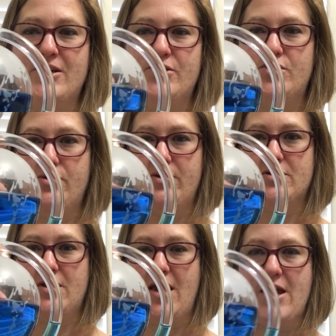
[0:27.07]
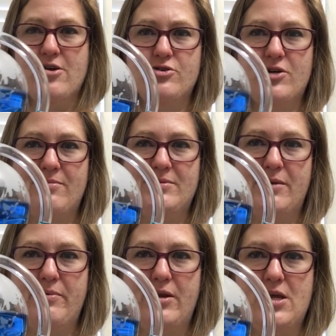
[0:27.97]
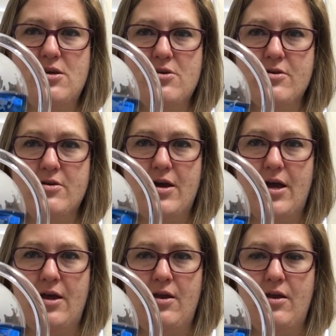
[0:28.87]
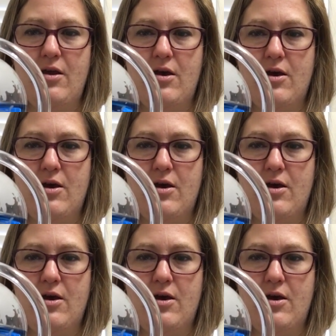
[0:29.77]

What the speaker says: So there's air trapped up in here, and